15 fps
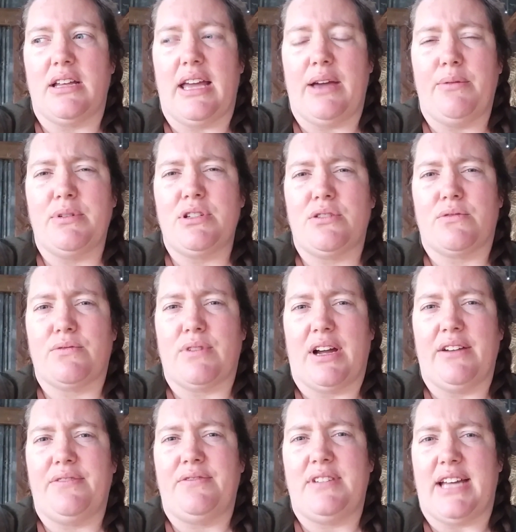It was a
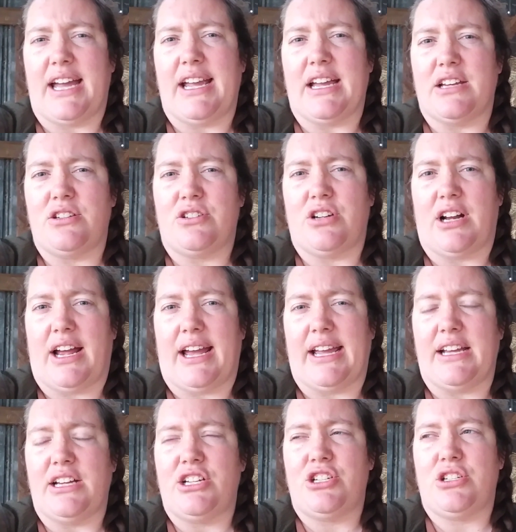rough day yesterday.